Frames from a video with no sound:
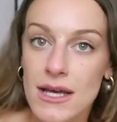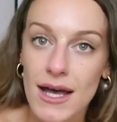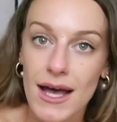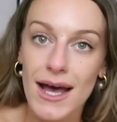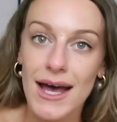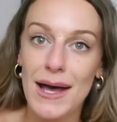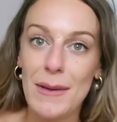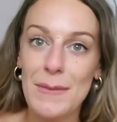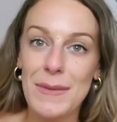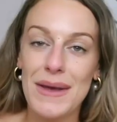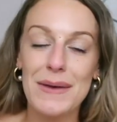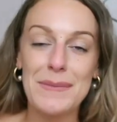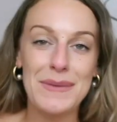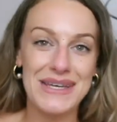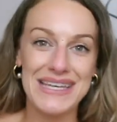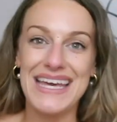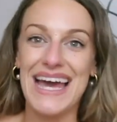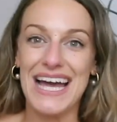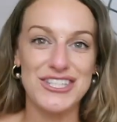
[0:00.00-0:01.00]
Um,
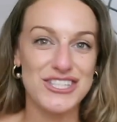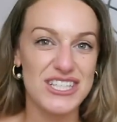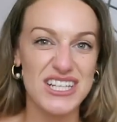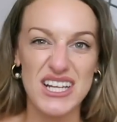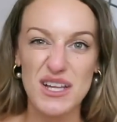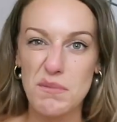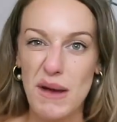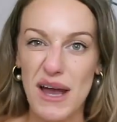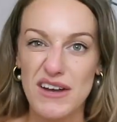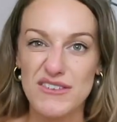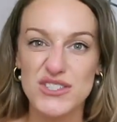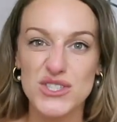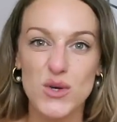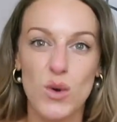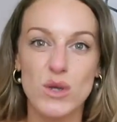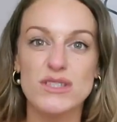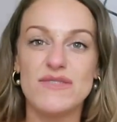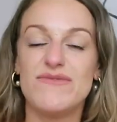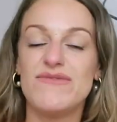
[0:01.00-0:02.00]
but yeah, just a little pair of
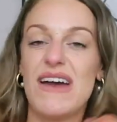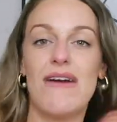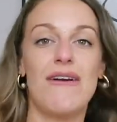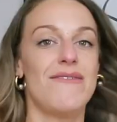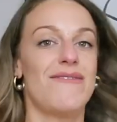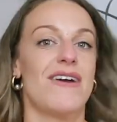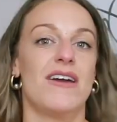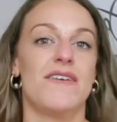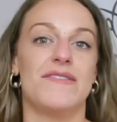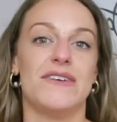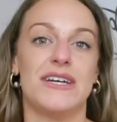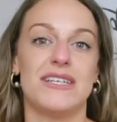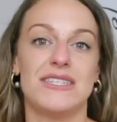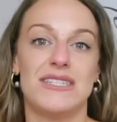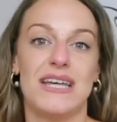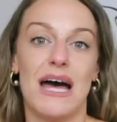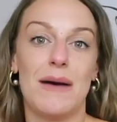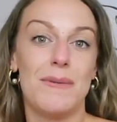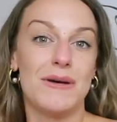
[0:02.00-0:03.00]
shorts. Very, very
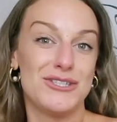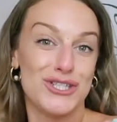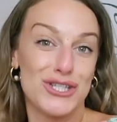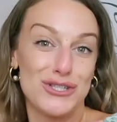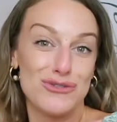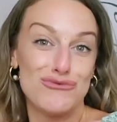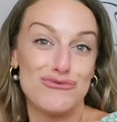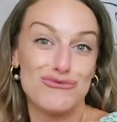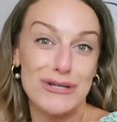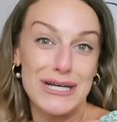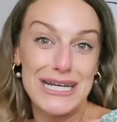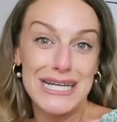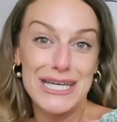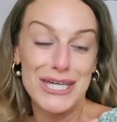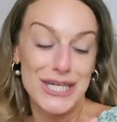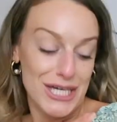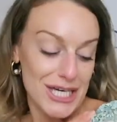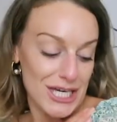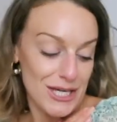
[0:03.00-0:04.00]
versatile, but just really
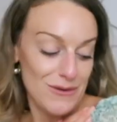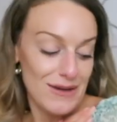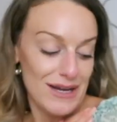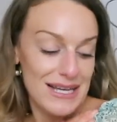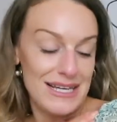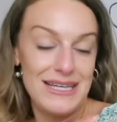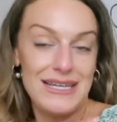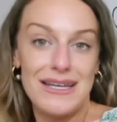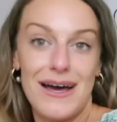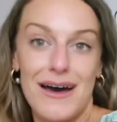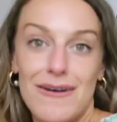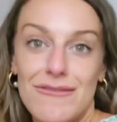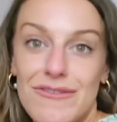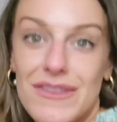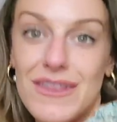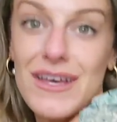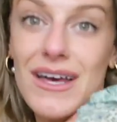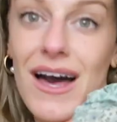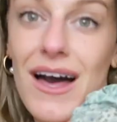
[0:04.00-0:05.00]
cute. I
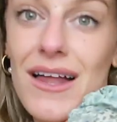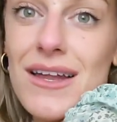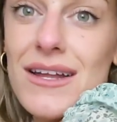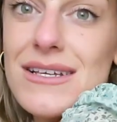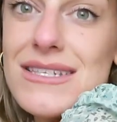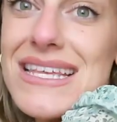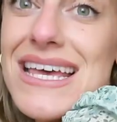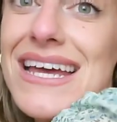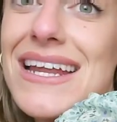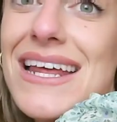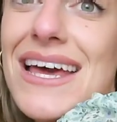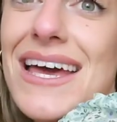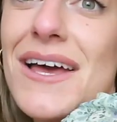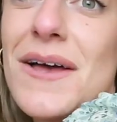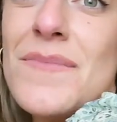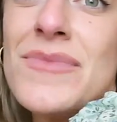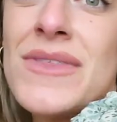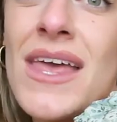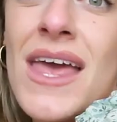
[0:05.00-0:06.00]
love the colours in
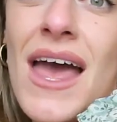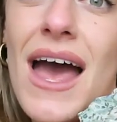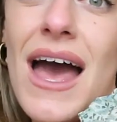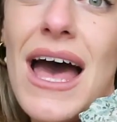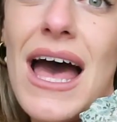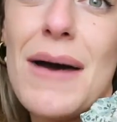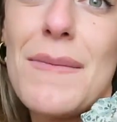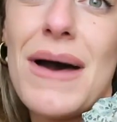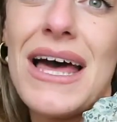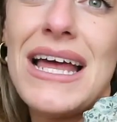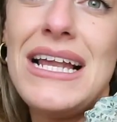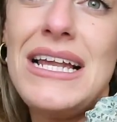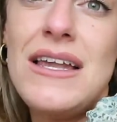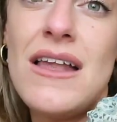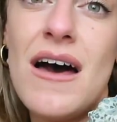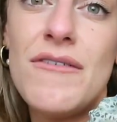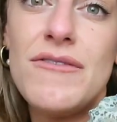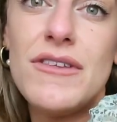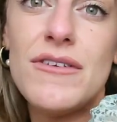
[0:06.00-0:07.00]
it. Um, I
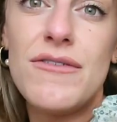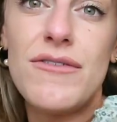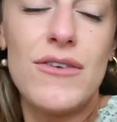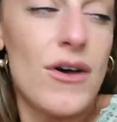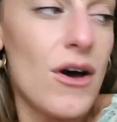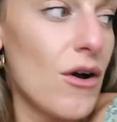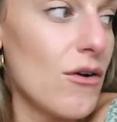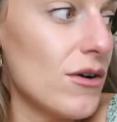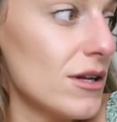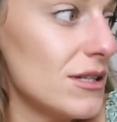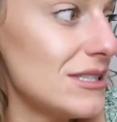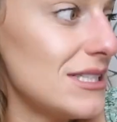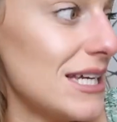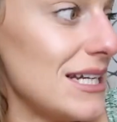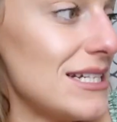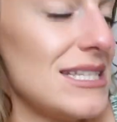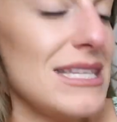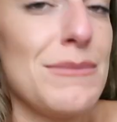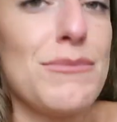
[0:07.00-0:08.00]
love the floral
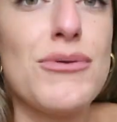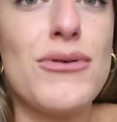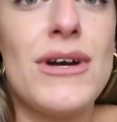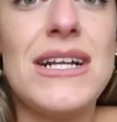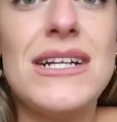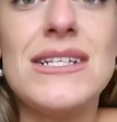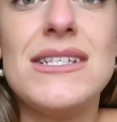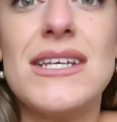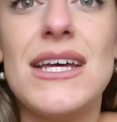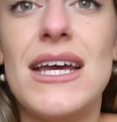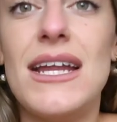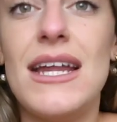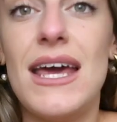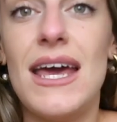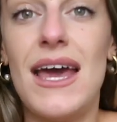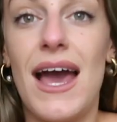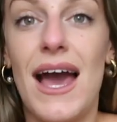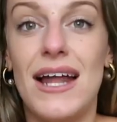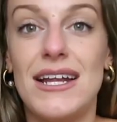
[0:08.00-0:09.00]
ditzy print in
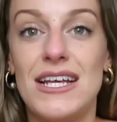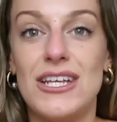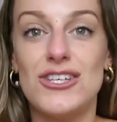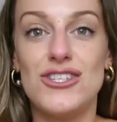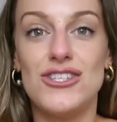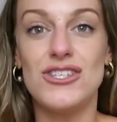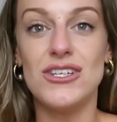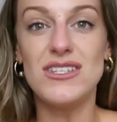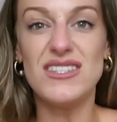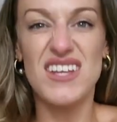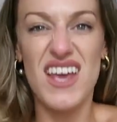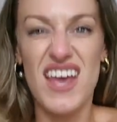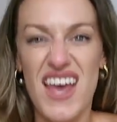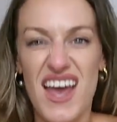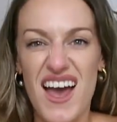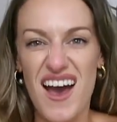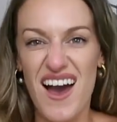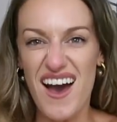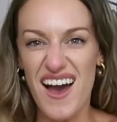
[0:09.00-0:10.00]
it. And it's just,
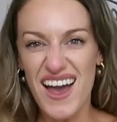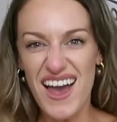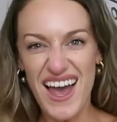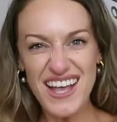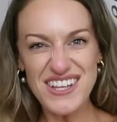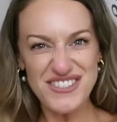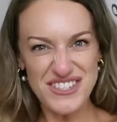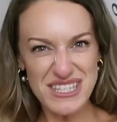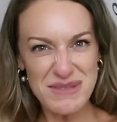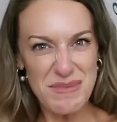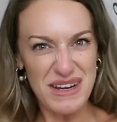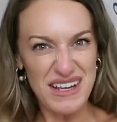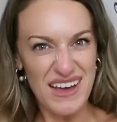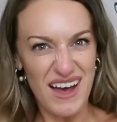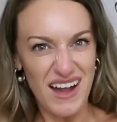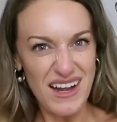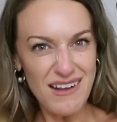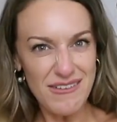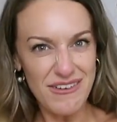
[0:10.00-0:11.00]
it's just a bit of
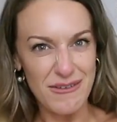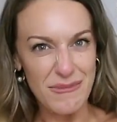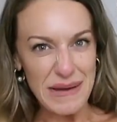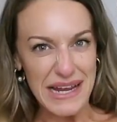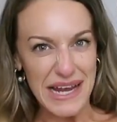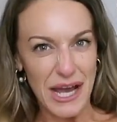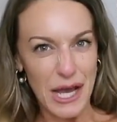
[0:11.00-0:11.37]
colour for me.